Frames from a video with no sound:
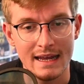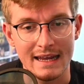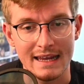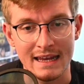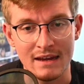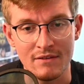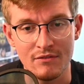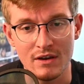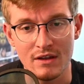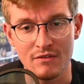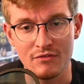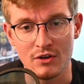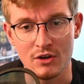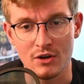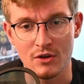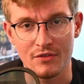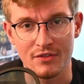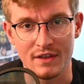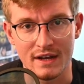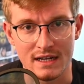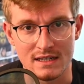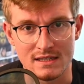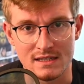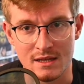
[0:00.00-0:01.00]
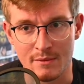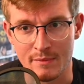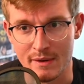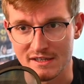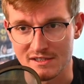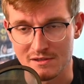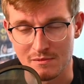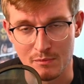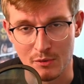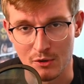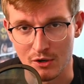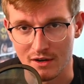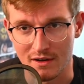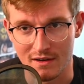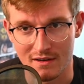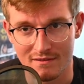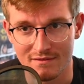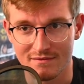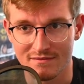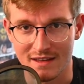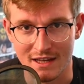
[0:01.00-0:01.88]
Even if you don't think it's the best book